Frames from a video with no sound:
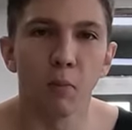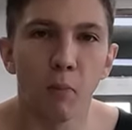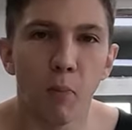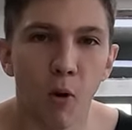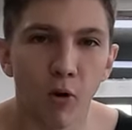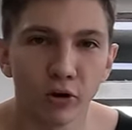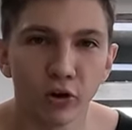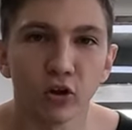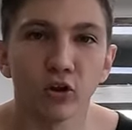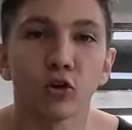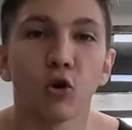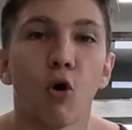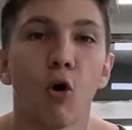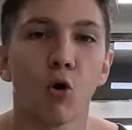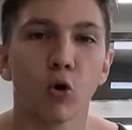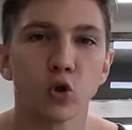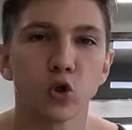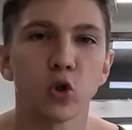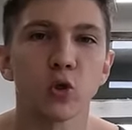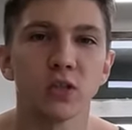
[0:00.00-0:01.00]
component
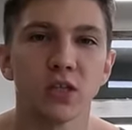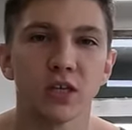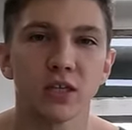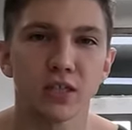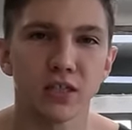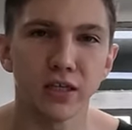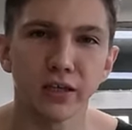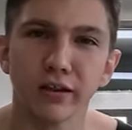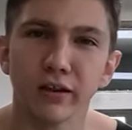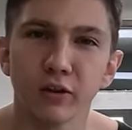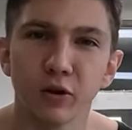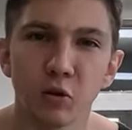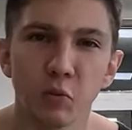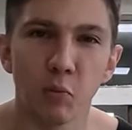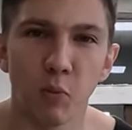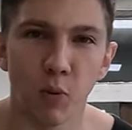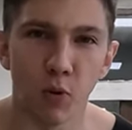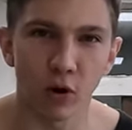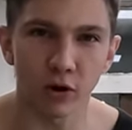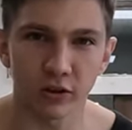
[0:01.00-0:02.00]
also is exceedingly
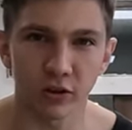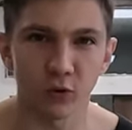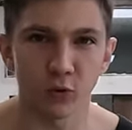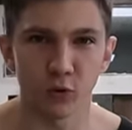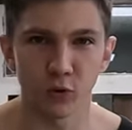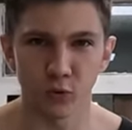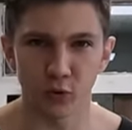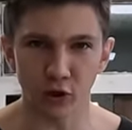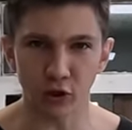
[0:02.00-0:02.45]
important when